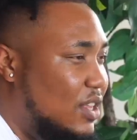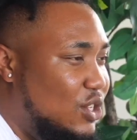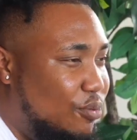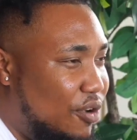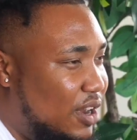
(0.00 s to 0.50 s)

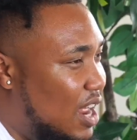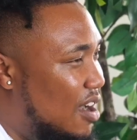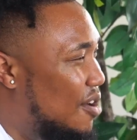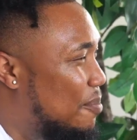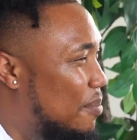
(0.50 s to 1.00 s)
this point
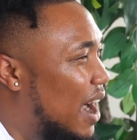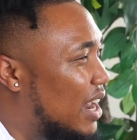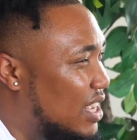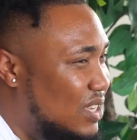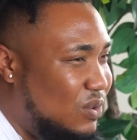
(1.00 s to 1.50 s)
now, her
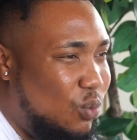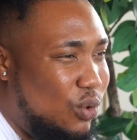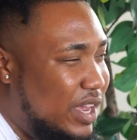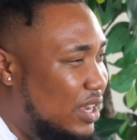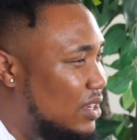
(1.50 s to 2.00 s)
body is
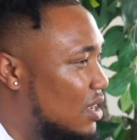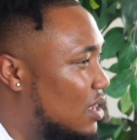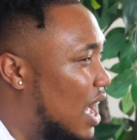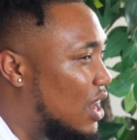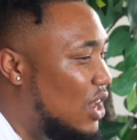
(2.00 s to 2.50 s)
weak.
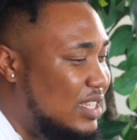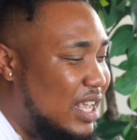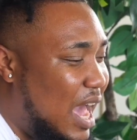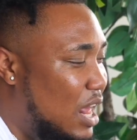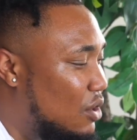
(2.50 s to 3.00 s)
It's
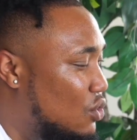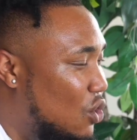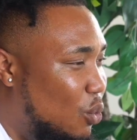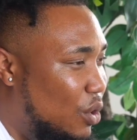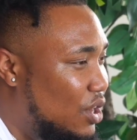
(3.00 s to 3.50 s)
like out of
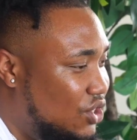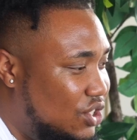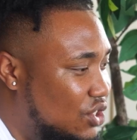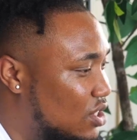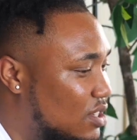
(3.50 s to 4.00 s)
nowhere,
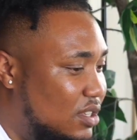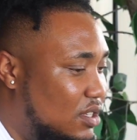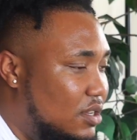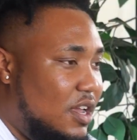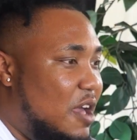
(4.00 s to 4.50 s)
she
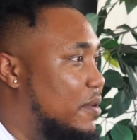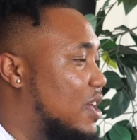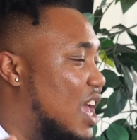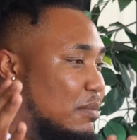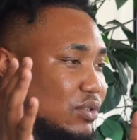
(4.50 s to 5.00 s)
just
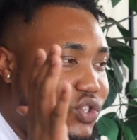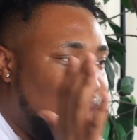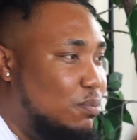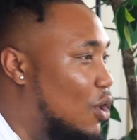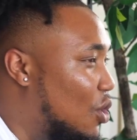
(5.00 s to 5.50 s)
became
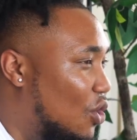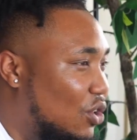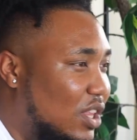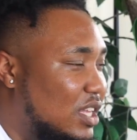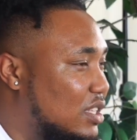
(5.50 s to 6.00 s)

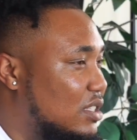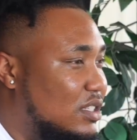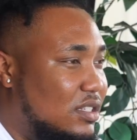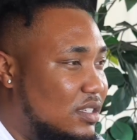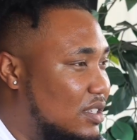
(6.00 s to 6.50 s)
small
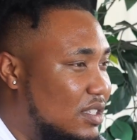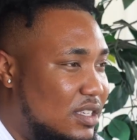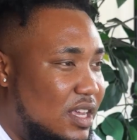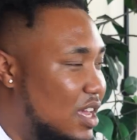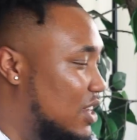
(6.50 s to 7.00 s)
and
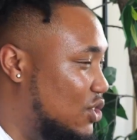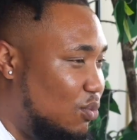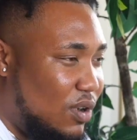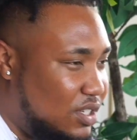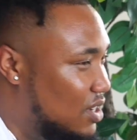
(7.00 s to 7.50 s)
she
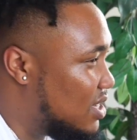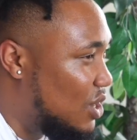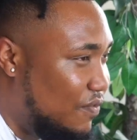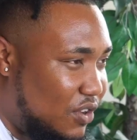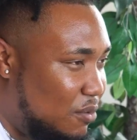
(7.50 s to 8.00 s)
wasn't
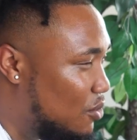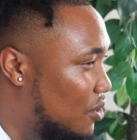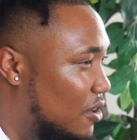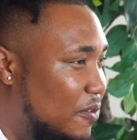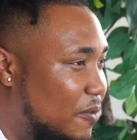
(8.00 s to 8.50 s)
herself anymore.